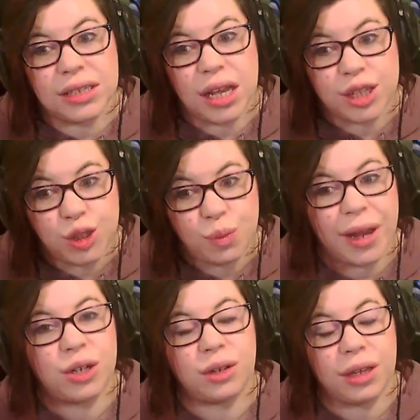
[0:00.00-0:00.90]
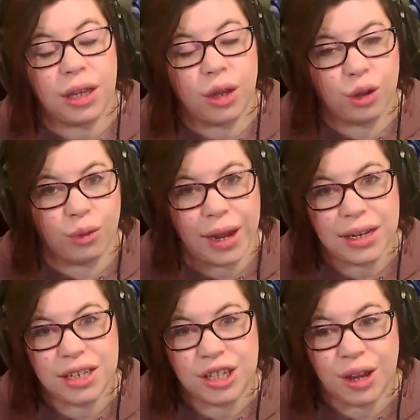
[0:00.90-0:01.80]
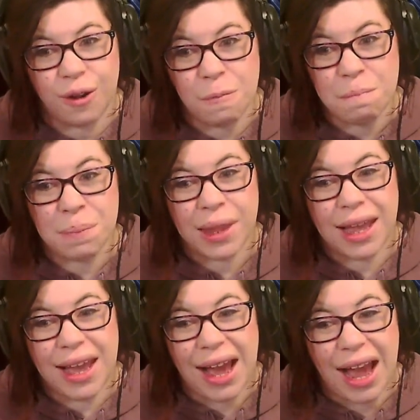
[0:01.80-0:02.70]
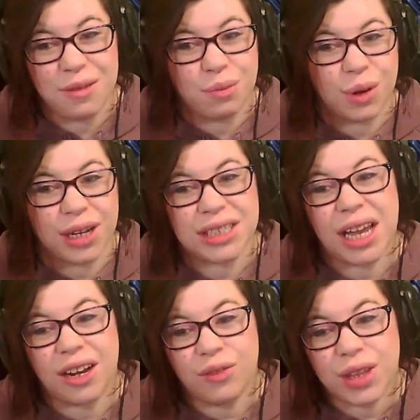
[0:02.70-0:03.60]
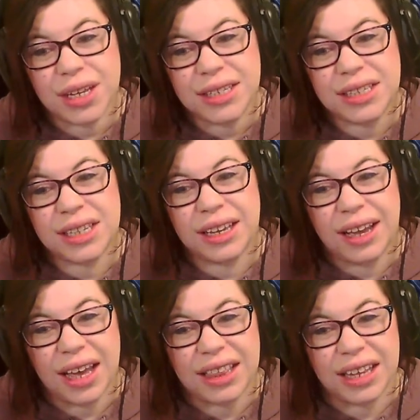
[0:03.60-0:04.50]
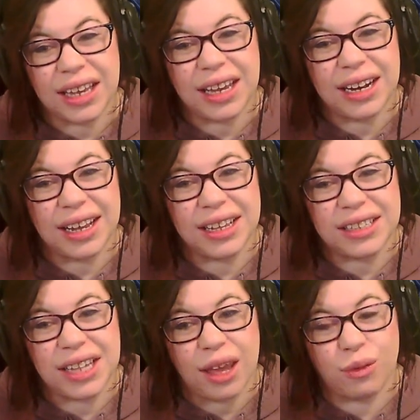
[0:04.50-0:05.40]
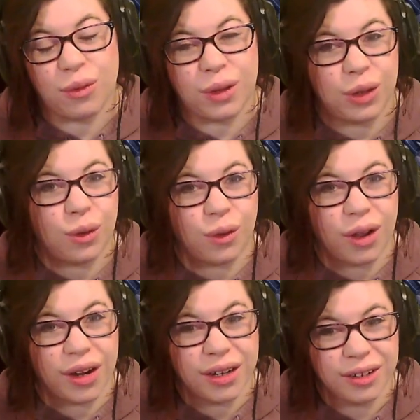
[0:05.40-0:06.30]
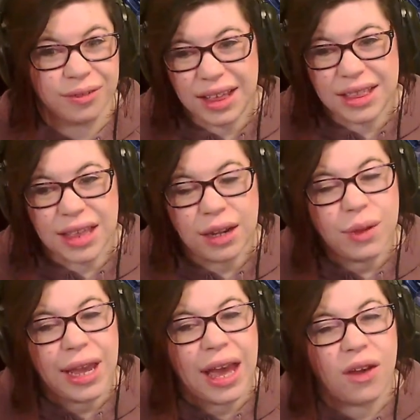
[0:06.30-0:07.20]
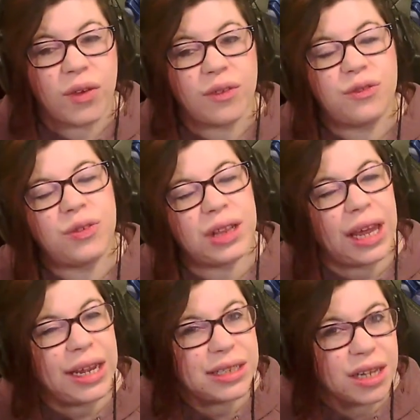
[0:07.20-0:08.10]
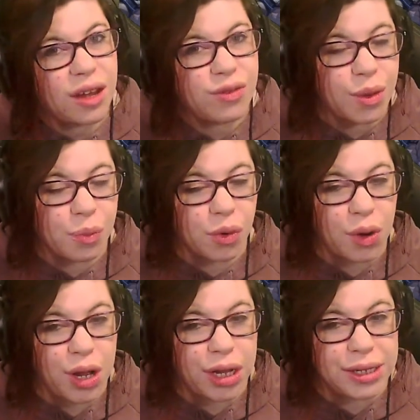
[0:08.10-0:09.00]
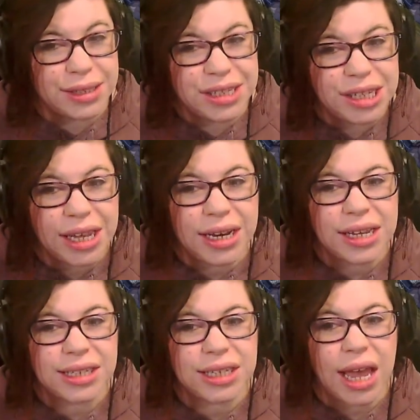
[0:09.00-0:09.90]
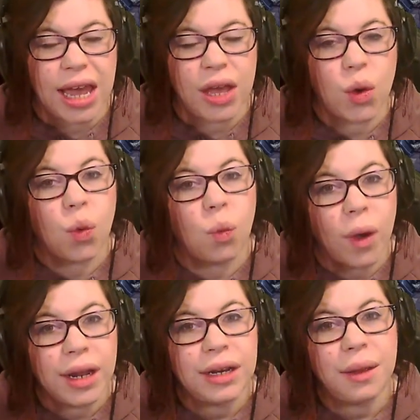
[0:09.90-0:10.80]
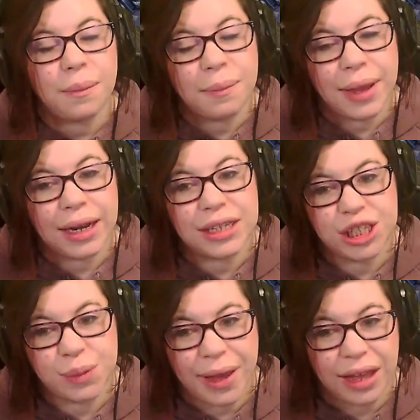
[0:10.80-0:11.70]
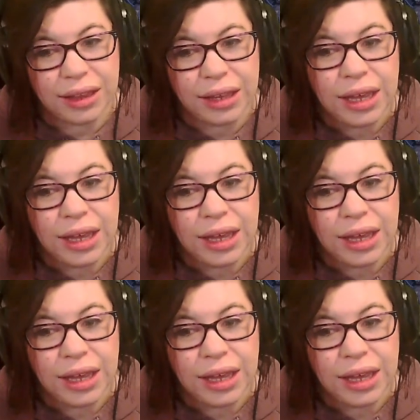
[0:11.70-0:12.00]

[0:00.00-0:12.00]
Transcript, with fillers: especially great. So I'm pretty excited for this. I think it is a really cool card. Then we have Flight of the Bronze. It is a one mana spell.